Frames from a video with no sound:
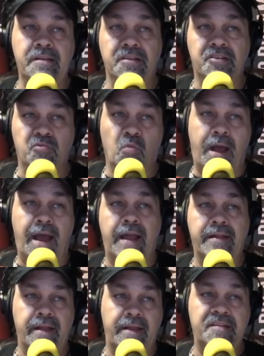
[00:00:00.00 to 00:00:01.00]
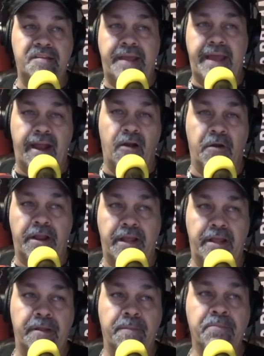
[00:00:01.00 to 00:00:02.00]
The swag that he's
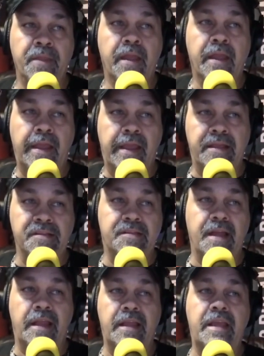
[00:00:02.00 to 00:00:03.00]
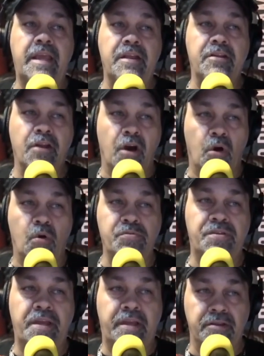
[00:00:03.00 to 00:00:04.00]
carrying is that he
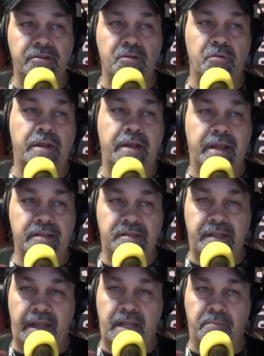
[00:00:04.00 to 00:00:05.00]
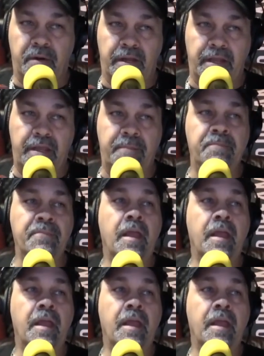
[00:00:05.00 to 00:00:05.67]
knows he can do it against anybody,